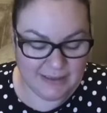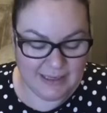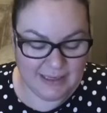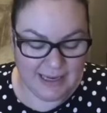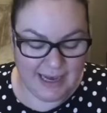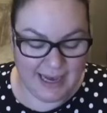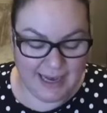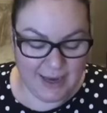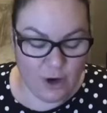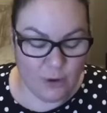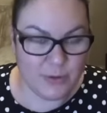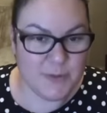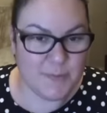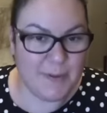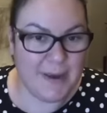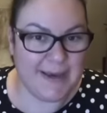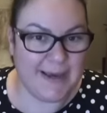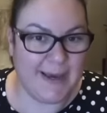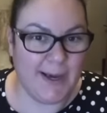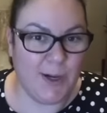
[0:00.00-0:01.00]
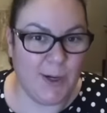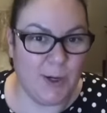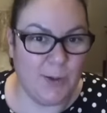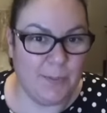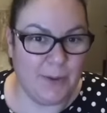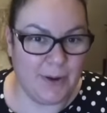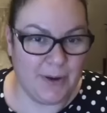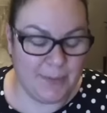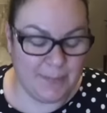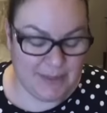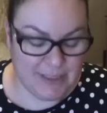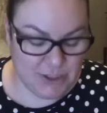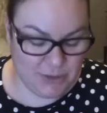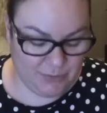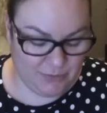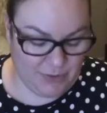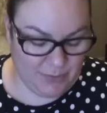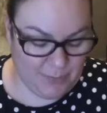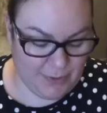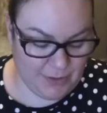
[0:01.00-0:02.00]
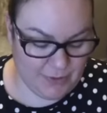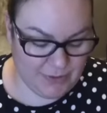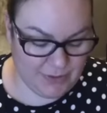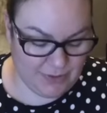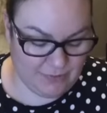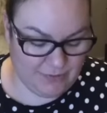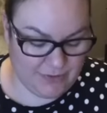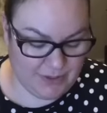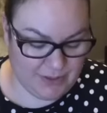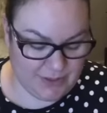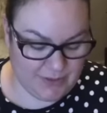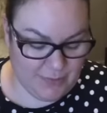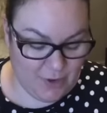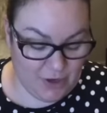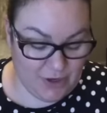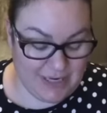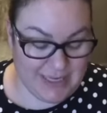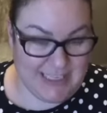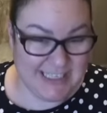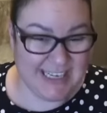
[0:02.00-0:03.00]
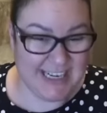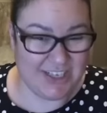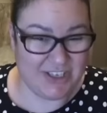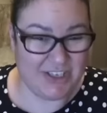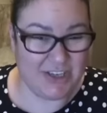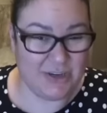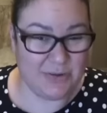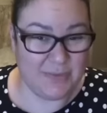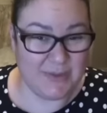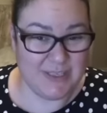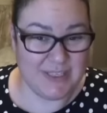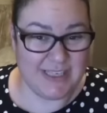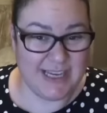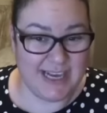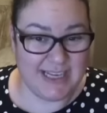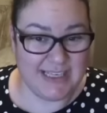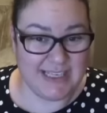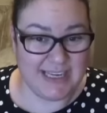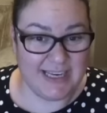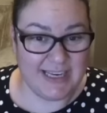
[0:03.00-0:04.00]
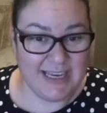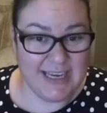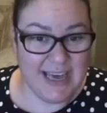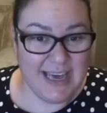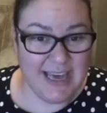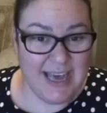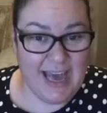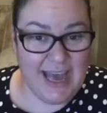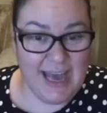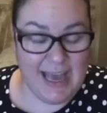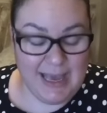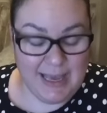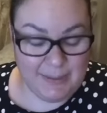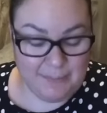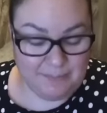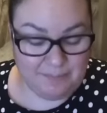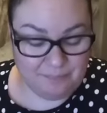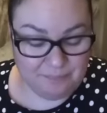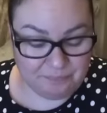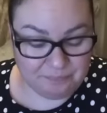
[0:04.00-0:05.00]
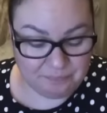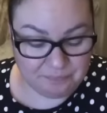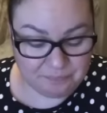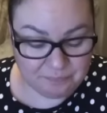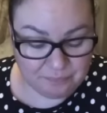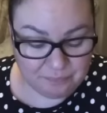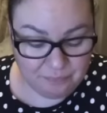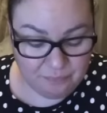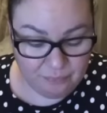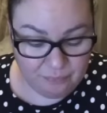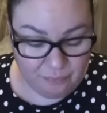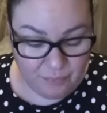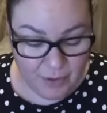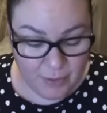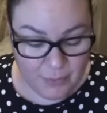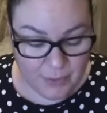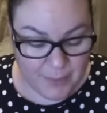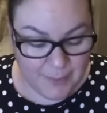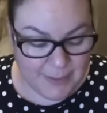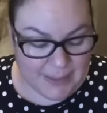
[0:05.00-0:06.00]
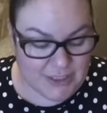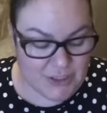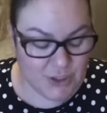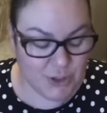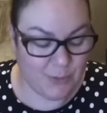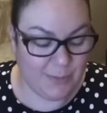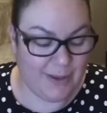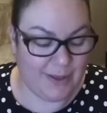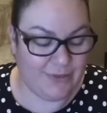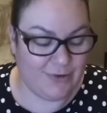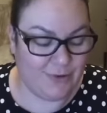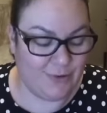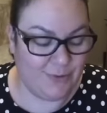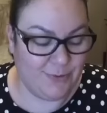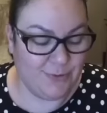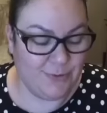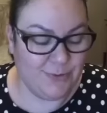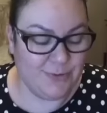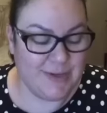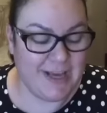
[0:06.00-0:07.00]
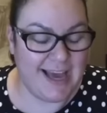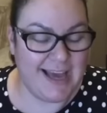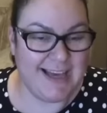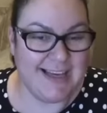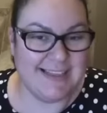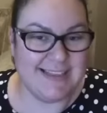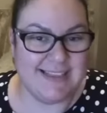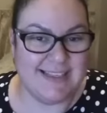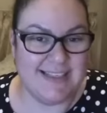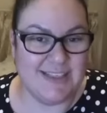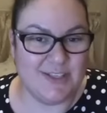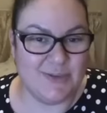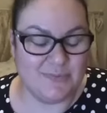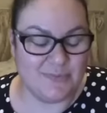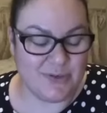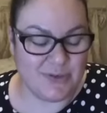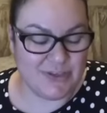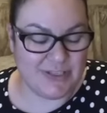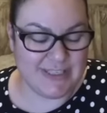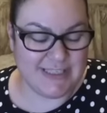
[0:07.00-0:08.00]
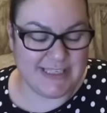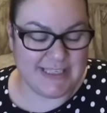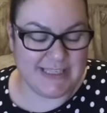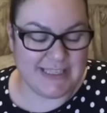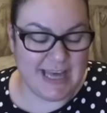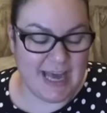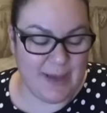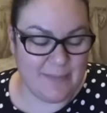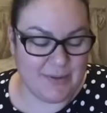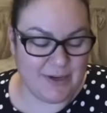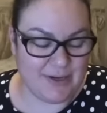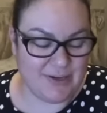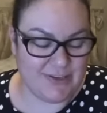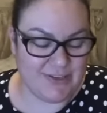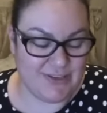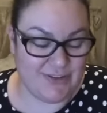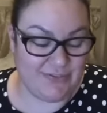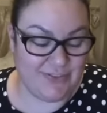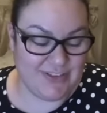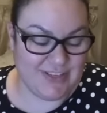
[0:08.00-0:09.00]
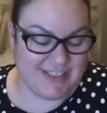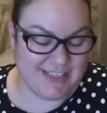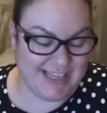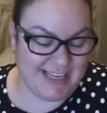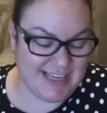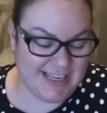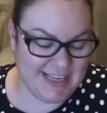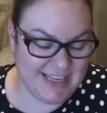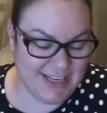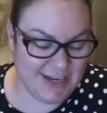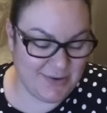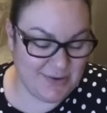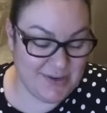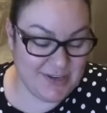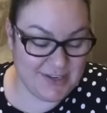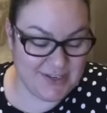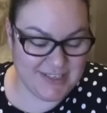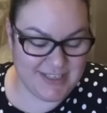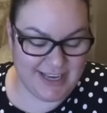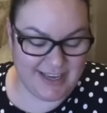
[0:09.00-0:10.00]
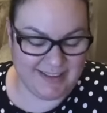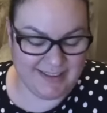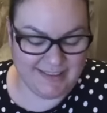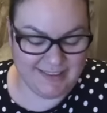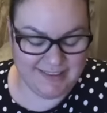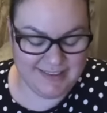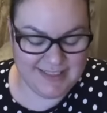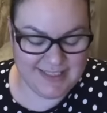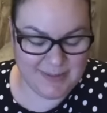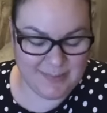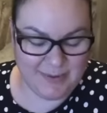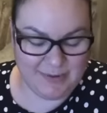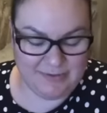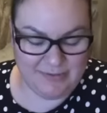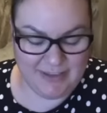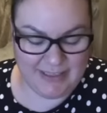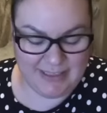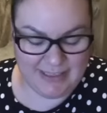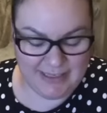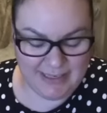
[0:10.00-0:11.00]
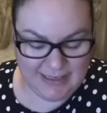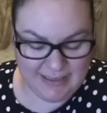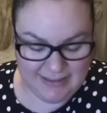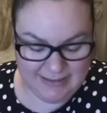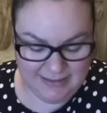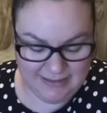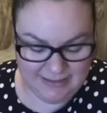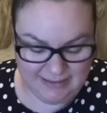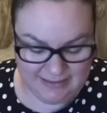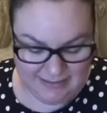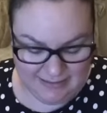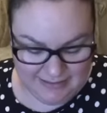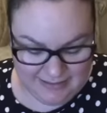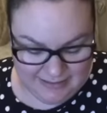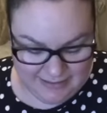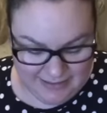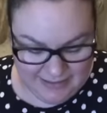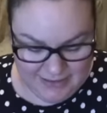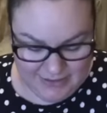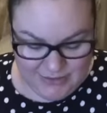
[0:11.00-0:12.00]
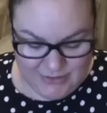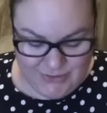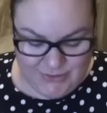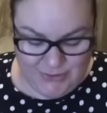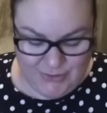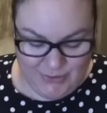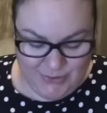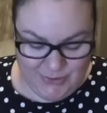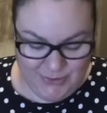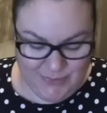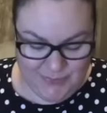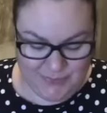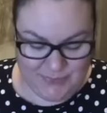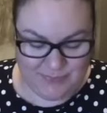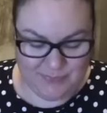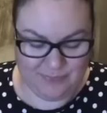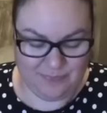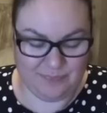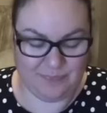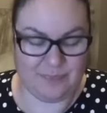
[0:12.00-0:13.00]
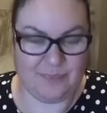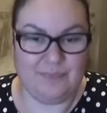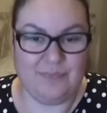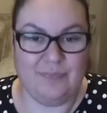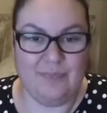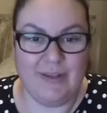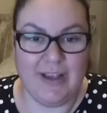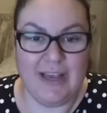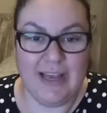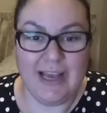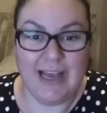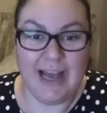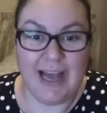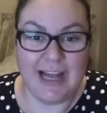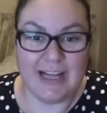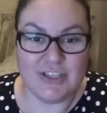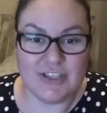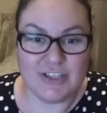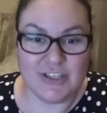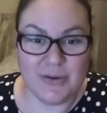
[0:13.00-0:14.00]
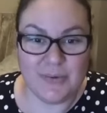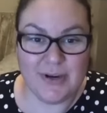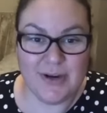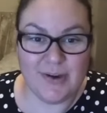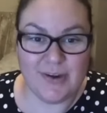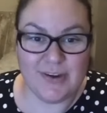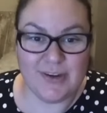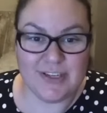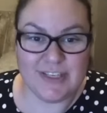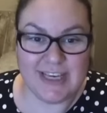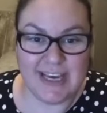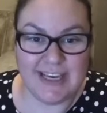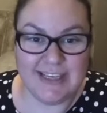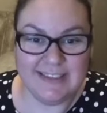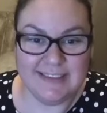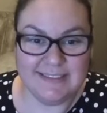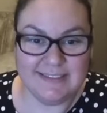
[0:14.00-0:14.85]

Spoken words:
I always pick it up, and I picked it up from the post office this morning. It did actually come on Saturday. When I picked it up, I thought, oh yes, there's some goodies in there, because obviously, you know, you can tell. You can tell by feeling it. So, I'll just go in order.